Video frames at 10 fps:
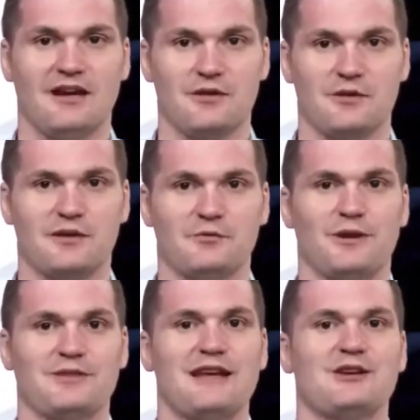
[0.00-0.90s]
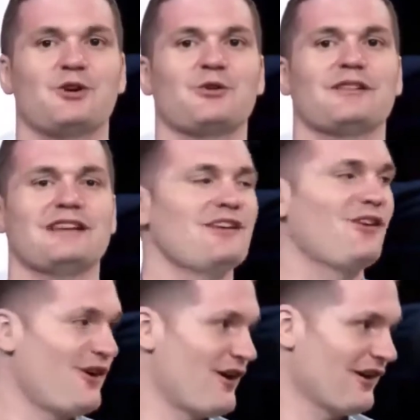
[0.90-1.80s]
other than what they currently
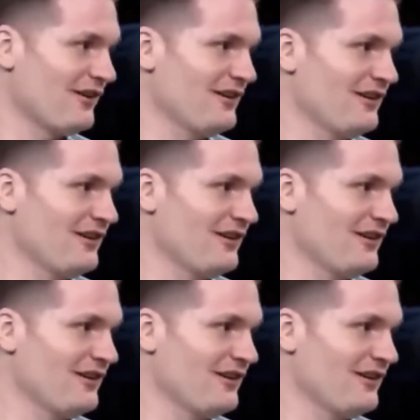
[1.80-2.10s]
are.